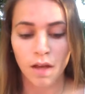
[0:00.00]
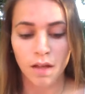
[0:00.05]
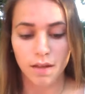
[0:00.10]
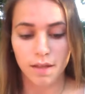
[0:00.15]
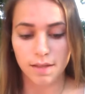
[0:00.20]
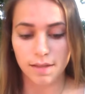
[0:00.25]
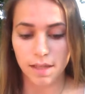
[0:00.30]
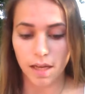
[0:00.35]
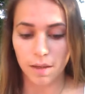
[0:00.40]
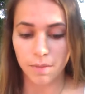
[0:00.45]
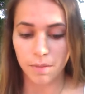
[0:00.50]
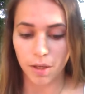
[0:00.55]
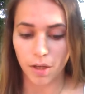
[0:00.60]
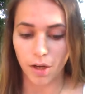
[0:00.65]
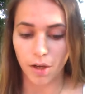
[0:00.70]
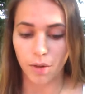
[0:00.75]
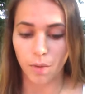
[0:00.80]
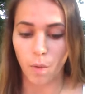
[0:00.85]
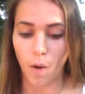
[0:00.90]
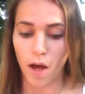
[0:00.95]
The same
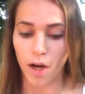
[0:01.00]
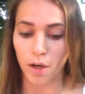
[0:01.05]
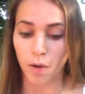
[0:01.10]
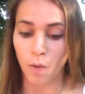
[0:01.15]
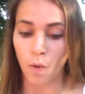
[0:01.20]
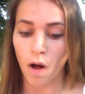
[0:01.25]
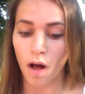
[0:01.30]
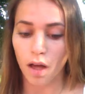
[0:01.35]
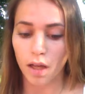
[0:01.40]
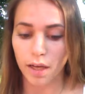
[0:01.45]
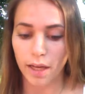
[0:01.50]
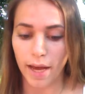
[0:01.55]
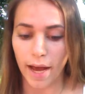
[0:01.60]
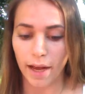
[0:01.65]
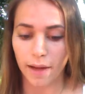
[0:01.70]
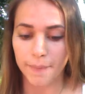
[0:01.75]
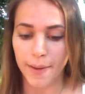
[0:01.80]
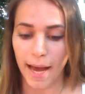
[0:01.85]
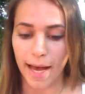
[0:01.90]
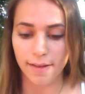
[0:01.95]
year, the Water Quality
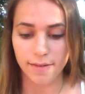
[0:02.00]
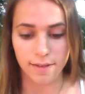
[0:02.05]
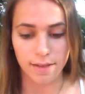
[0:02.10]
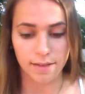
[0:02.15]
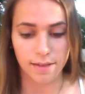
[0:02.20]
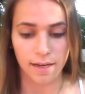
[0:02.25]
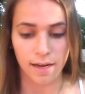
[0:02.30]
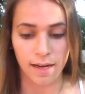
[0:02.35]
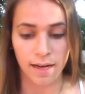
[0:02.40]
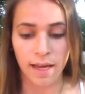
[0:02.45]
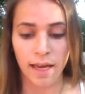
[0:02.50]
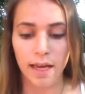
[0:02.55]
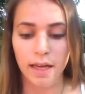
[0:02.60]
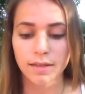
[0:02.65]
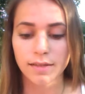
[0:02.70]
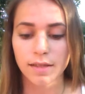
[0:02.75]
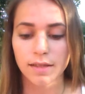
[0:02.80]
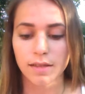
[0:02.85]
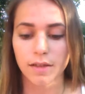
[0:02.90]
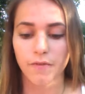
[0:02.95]
Act passes and
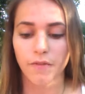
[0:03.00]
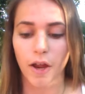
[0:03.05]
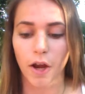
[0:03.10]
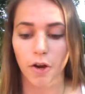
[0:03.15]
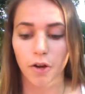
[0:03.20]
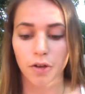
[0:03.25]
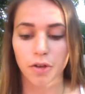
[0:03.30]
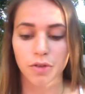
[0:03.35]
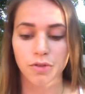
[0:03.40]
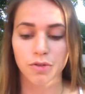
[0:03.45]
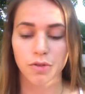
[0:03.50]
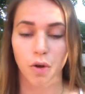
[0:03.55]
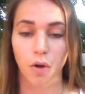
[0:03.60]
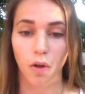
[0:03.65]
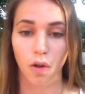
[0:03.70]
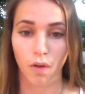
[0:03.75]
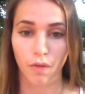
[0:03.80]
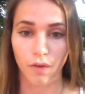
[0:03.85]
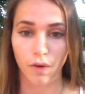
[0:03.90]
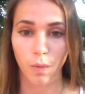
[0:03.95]
enhances the federal
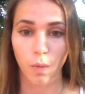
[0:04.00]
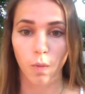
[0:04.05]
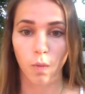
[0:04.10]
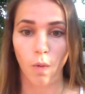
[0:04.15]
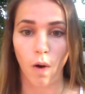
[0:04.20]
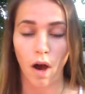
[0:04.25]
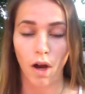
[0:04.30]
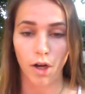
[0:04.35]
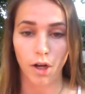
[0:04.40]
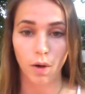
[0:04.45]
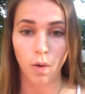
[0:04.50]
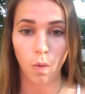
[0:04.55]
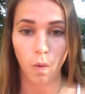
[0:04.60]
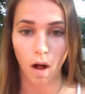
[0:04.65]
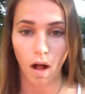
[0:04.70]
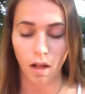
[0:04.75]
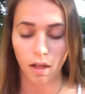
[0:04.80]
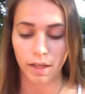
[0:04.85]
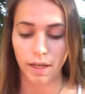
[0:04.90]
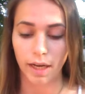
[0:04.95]
control over water
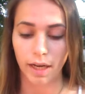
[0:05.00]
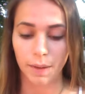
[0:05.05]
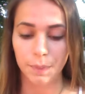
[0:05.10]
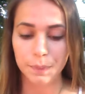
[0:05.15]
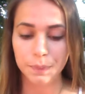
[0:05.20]
quality.